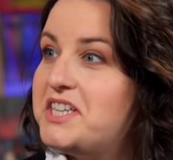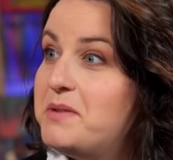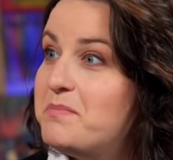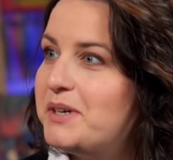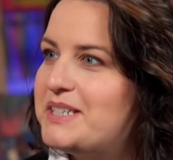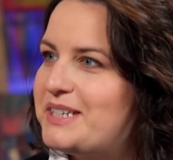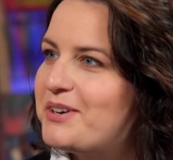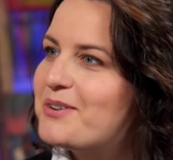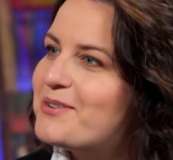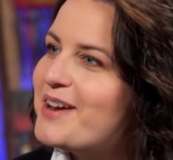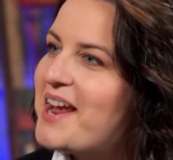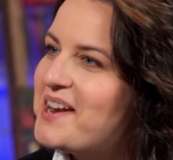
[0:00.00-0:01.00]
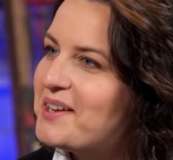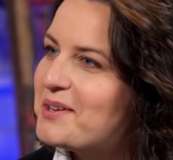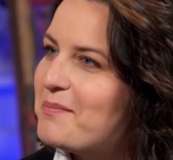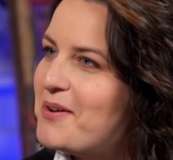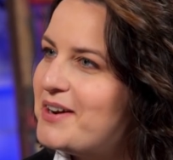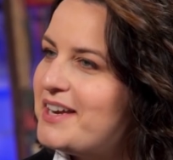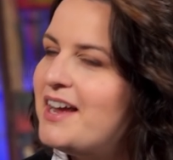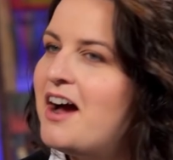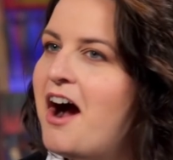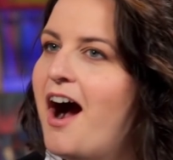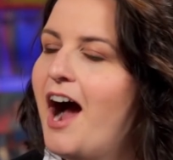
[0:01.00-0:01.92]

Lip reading: team building or creating community.